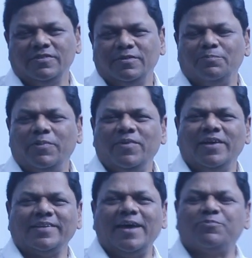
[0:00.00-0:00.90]

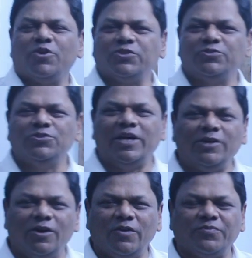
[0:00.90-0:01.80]
Previous I have taught you
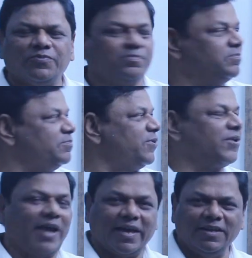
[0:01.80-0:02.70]
area of
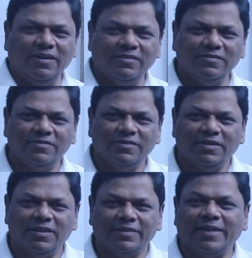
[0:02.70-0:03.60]
triangle,
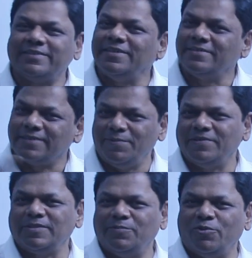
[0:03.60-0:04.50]
that is in
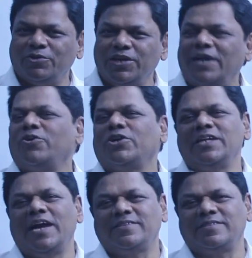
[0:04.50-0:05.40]
CBSE board and not
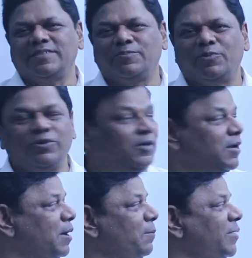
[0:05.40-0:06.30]
in ICSE board,
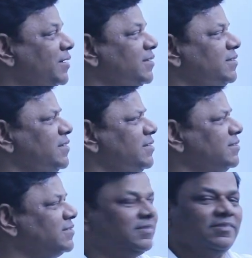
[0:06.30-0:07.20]
but this
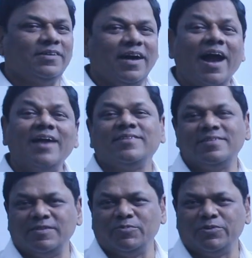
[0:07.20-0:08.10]
is
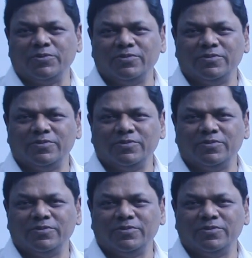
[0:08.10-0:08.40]
ICSE board.